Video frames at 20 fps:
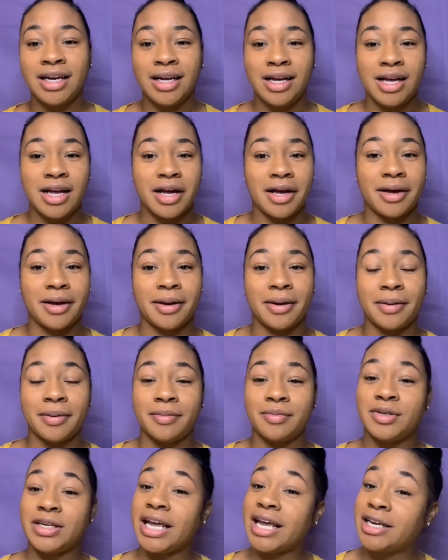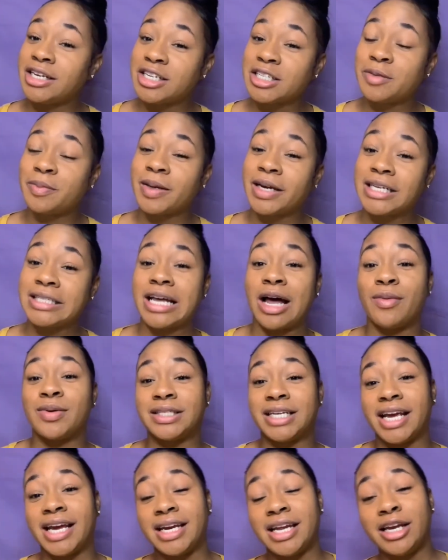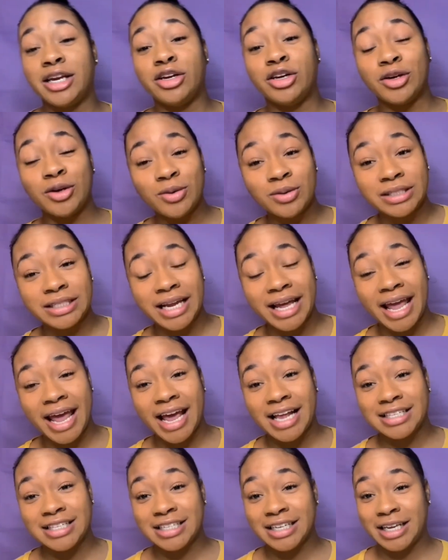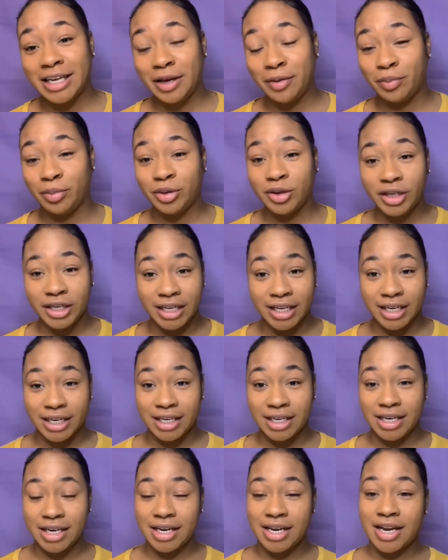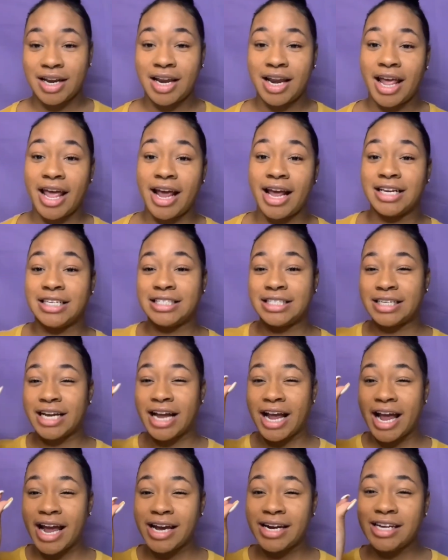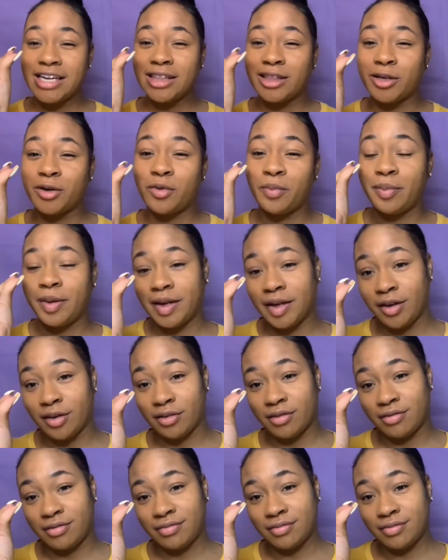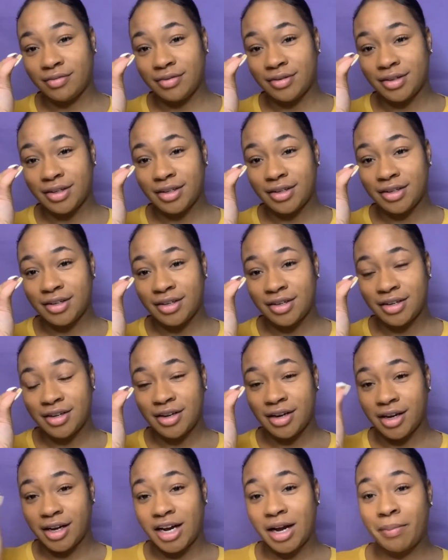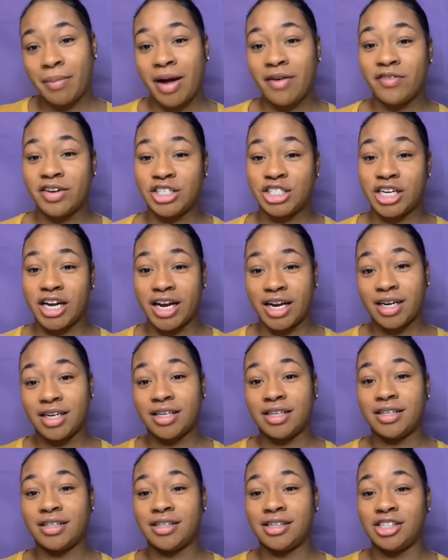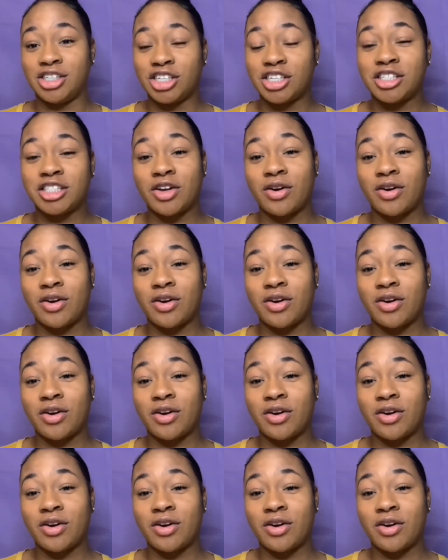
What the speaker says: And just because I was getting induced, they had to keep putting a tiny little pill up my vagina just so